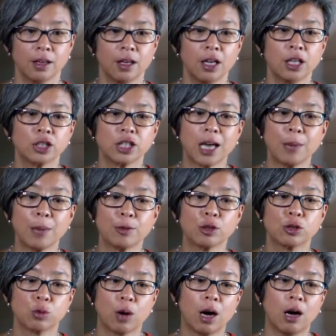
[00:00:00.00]
Chapter
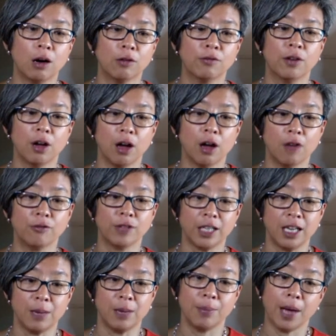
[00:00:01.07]
12 of Lean
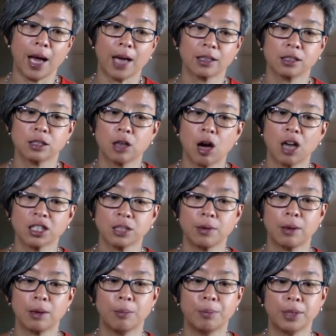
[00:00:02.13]
Impact talks
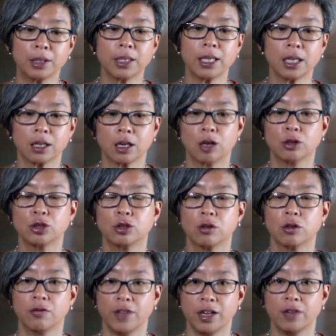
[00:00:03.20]
about building a culture of
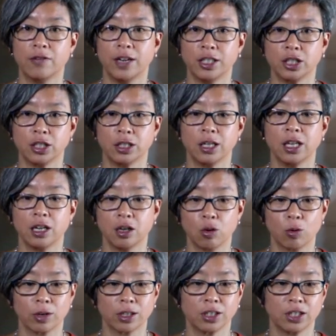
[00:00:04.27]
innovation in an
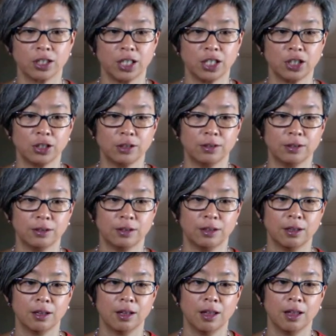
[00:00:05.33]
organization.
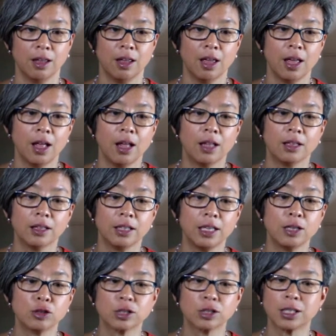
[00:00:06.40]

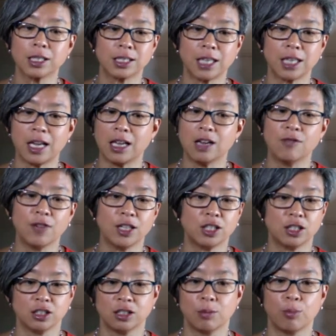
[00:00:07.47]
Leaders can say innovation
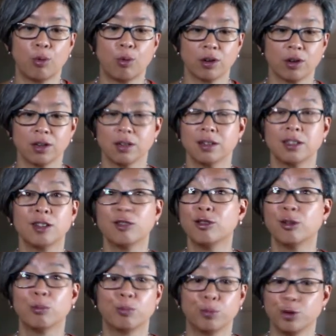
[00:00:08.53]
is important until they're
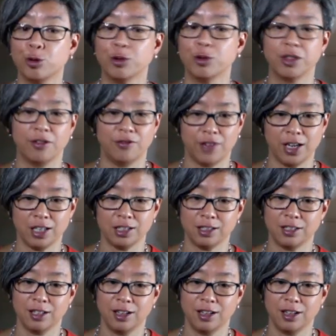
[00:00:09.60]
blue in the face.